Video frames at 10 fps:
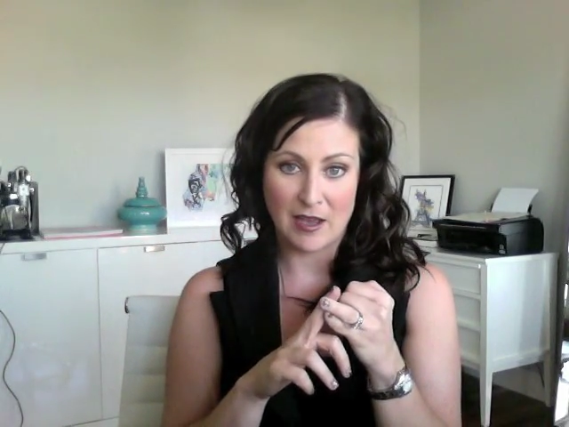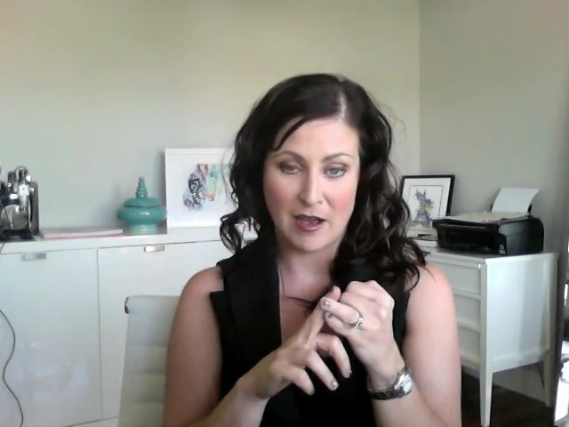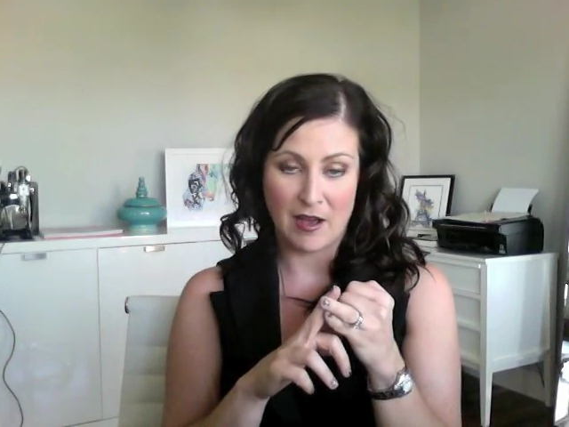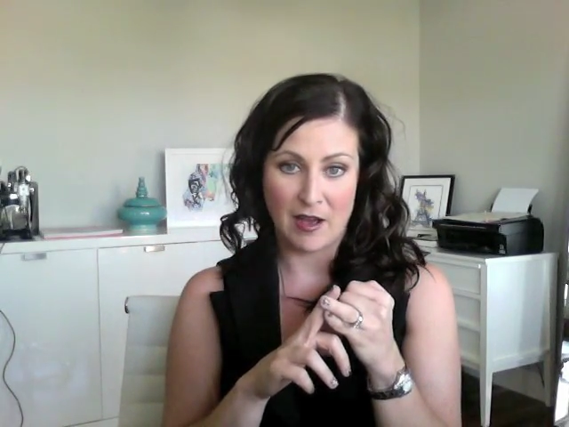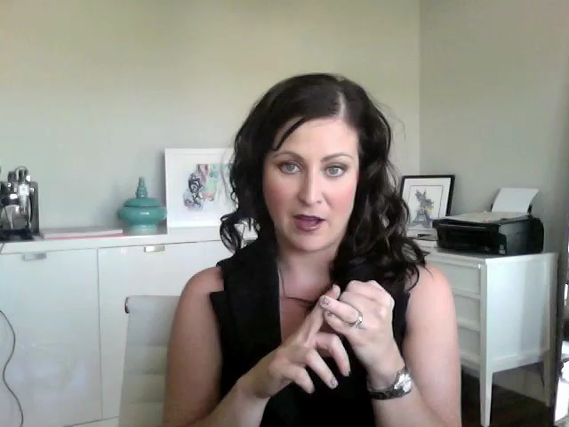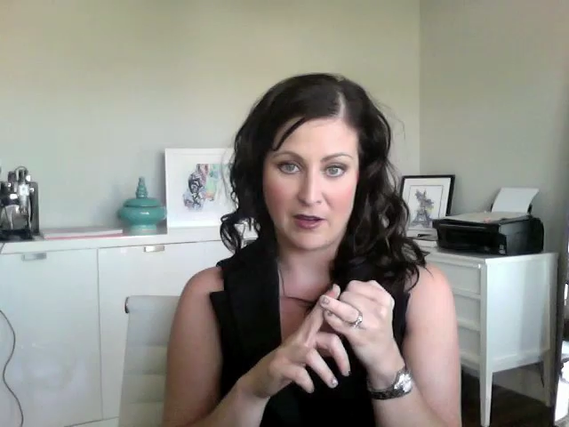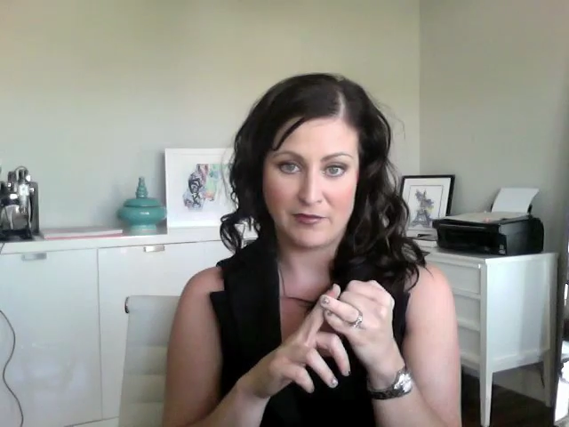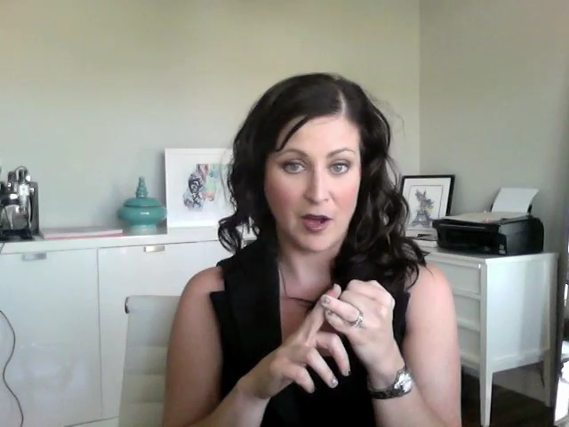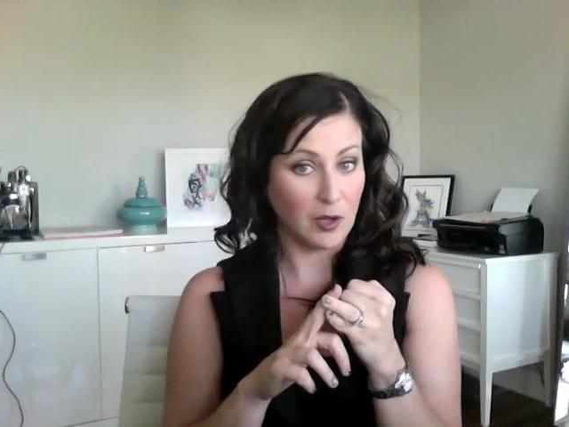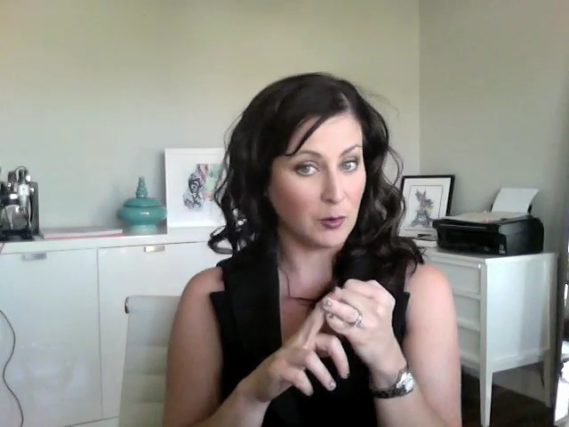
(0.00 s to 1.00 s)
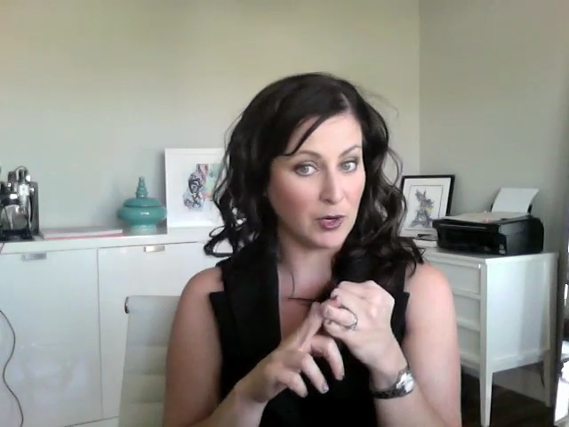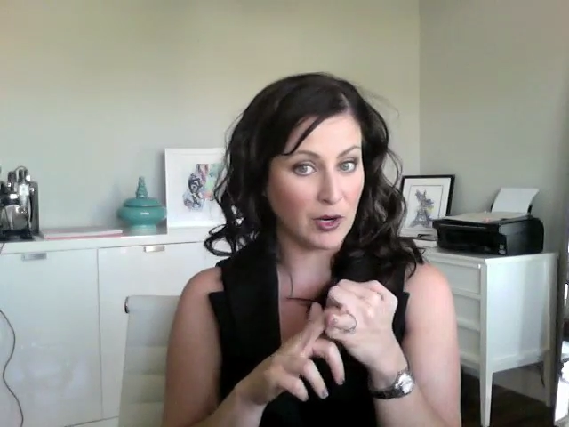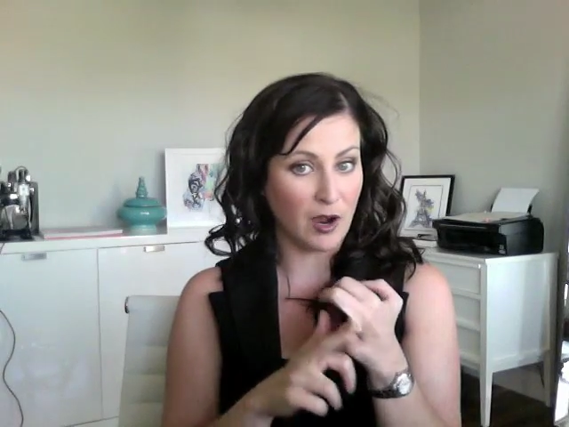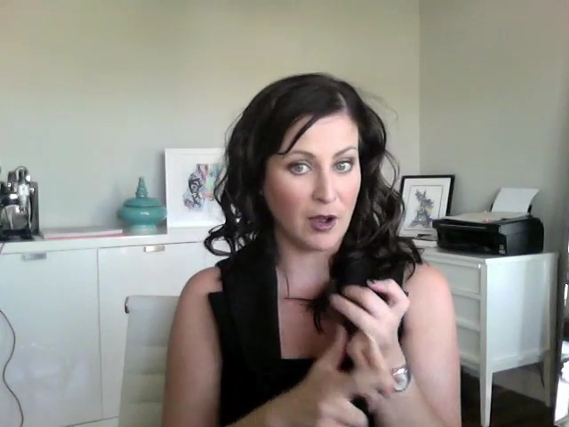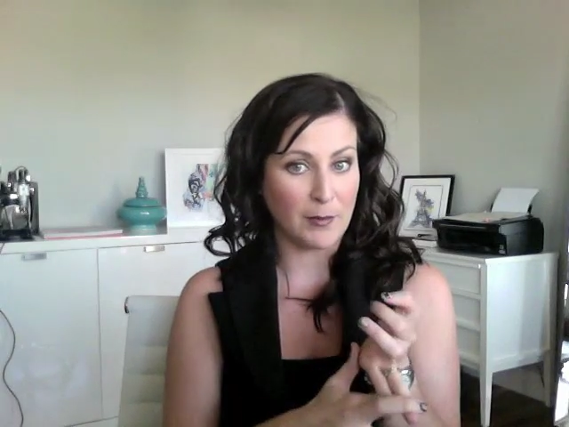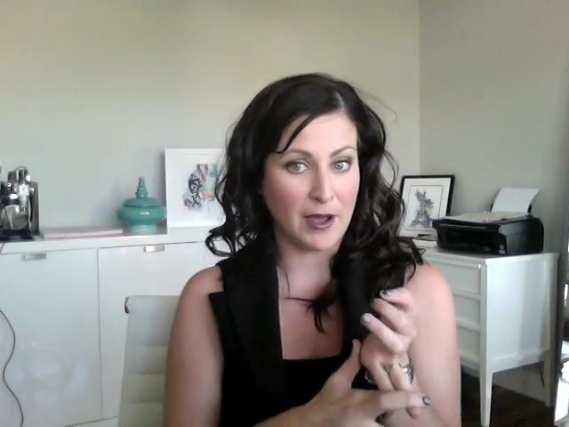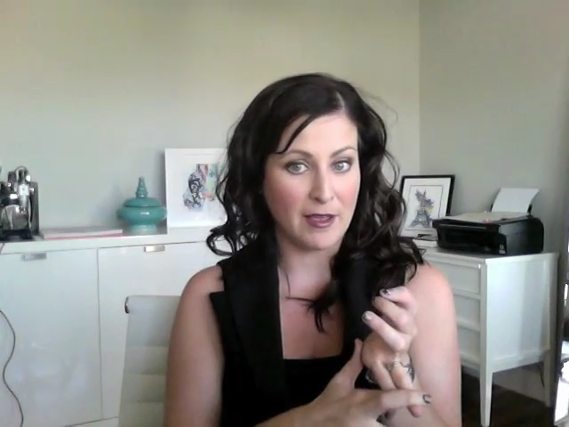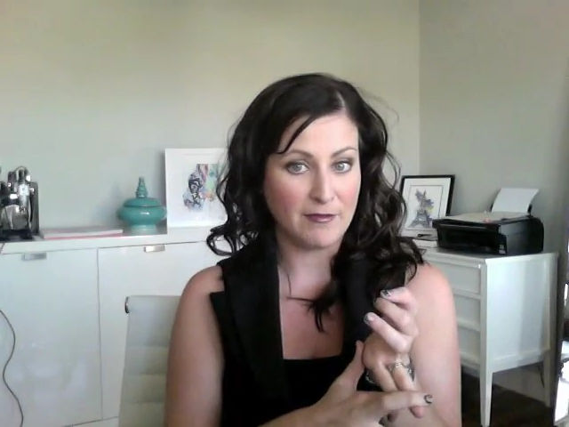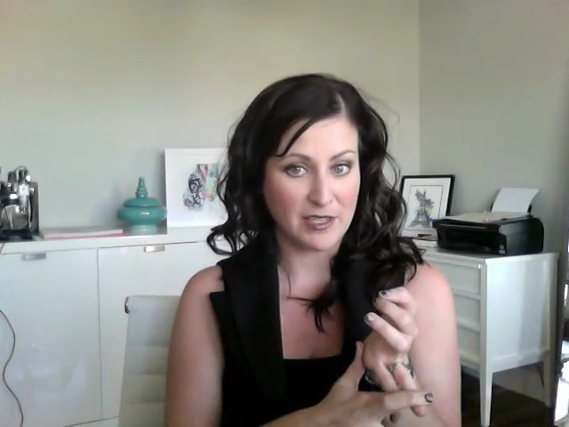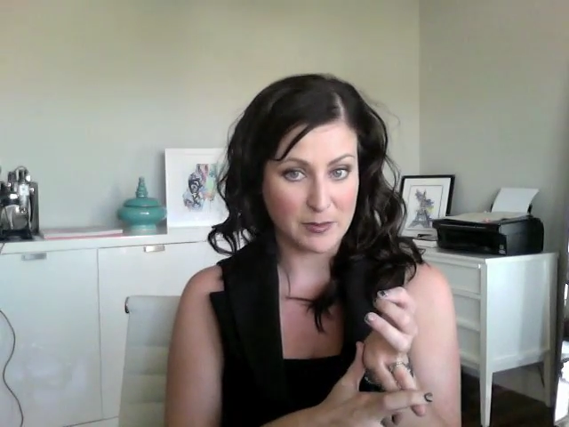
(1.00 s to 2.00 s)
uh, follower on
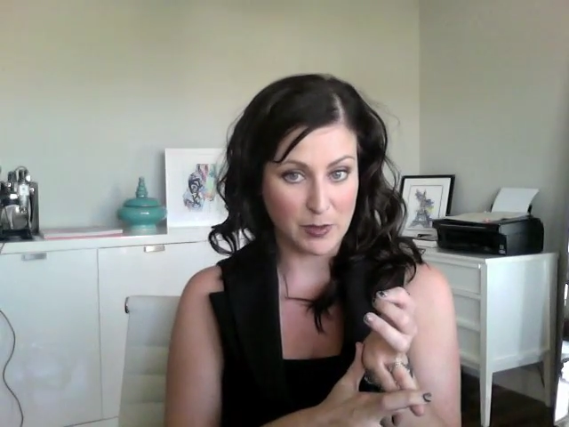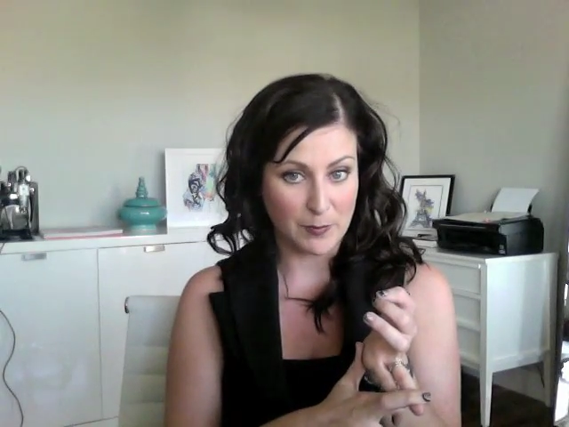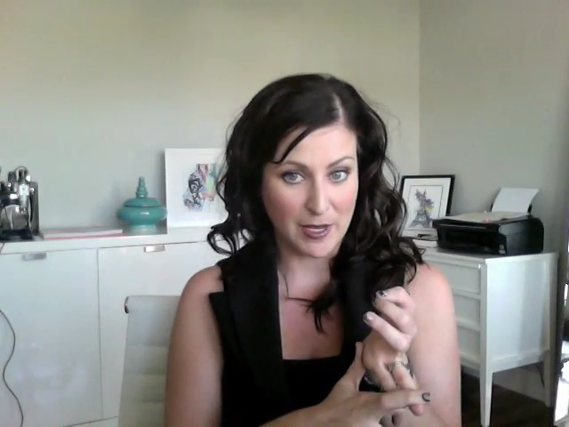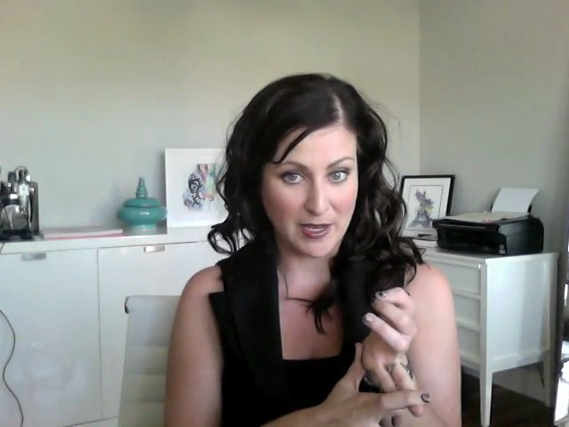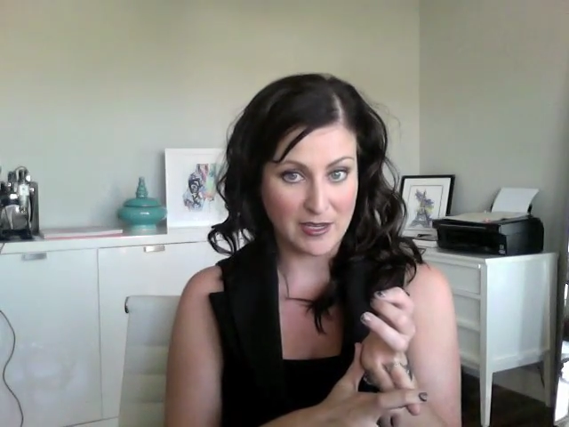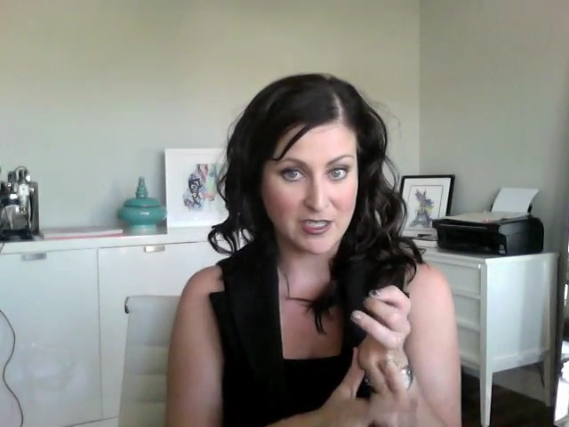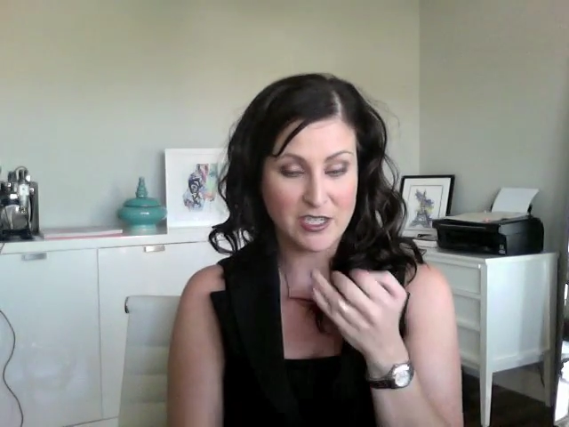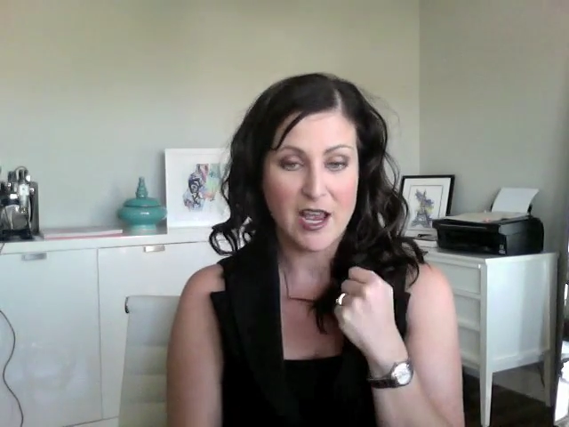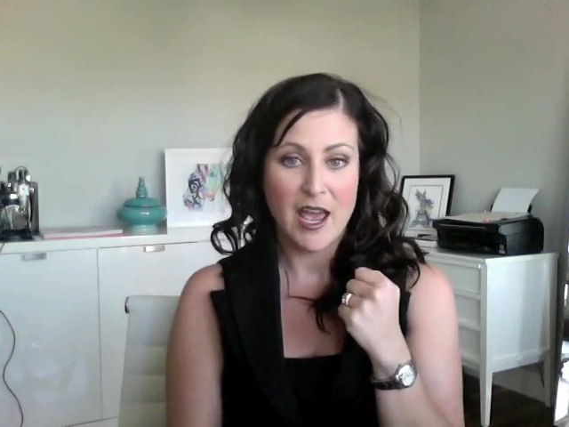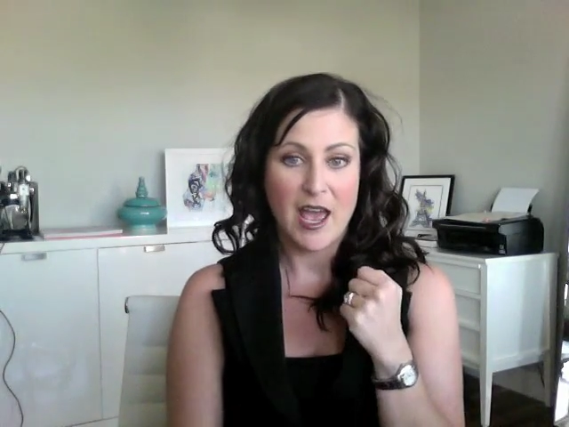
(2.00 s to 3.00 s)
my Facebook page.